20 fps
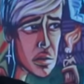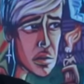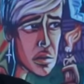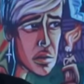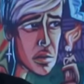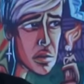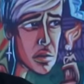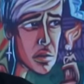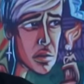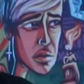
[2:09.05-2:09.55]

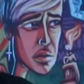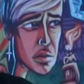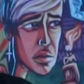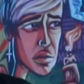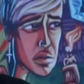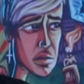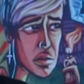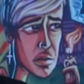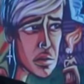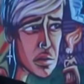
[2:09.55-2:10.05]

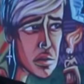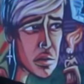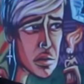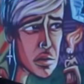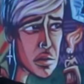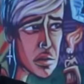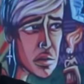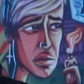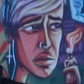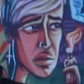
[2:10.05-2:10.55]

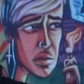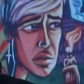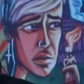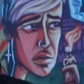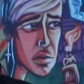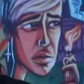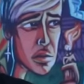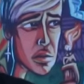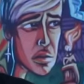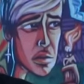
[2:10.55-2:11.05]

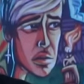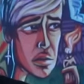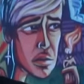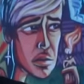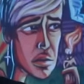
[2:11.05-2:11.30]
(silent)